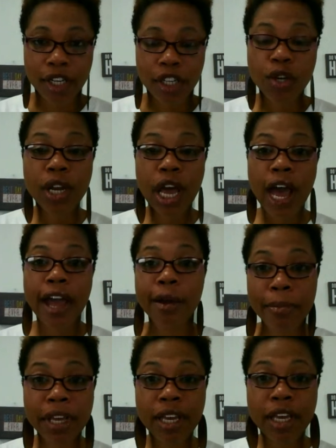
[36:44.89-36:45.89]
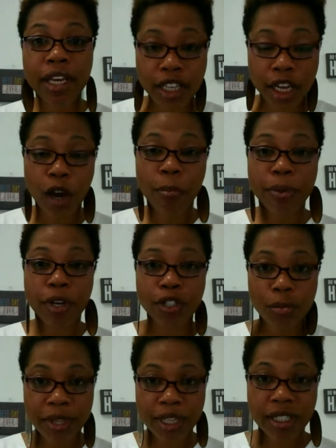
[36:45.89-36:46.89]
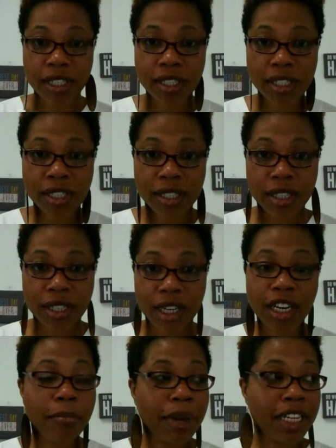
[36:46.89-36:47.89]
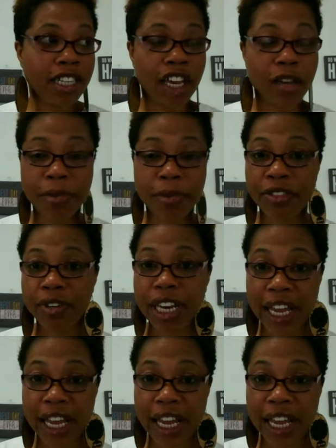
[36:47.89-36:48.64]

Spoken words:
You can hire me to help build your business and it may take me 3